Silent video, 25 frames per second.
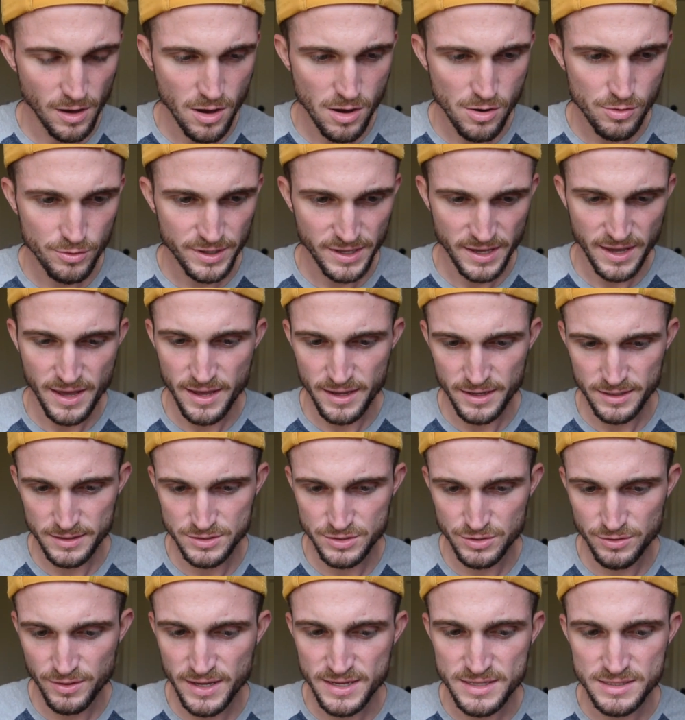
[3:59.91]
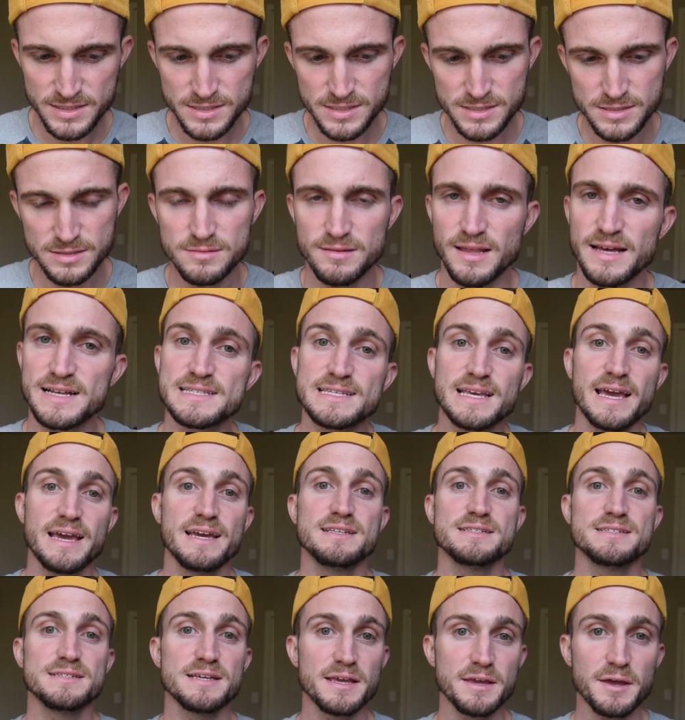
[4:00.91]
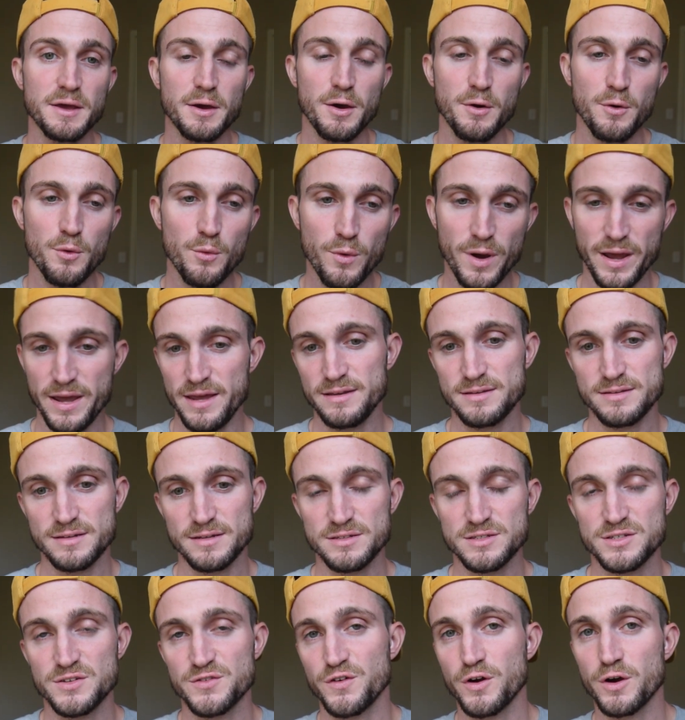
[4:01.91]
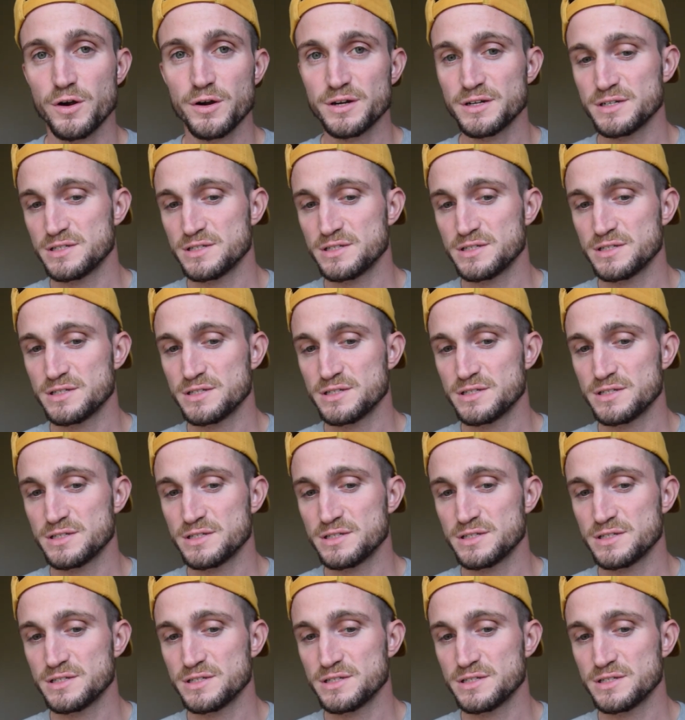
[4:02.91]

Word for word: Okay, so that's async await as far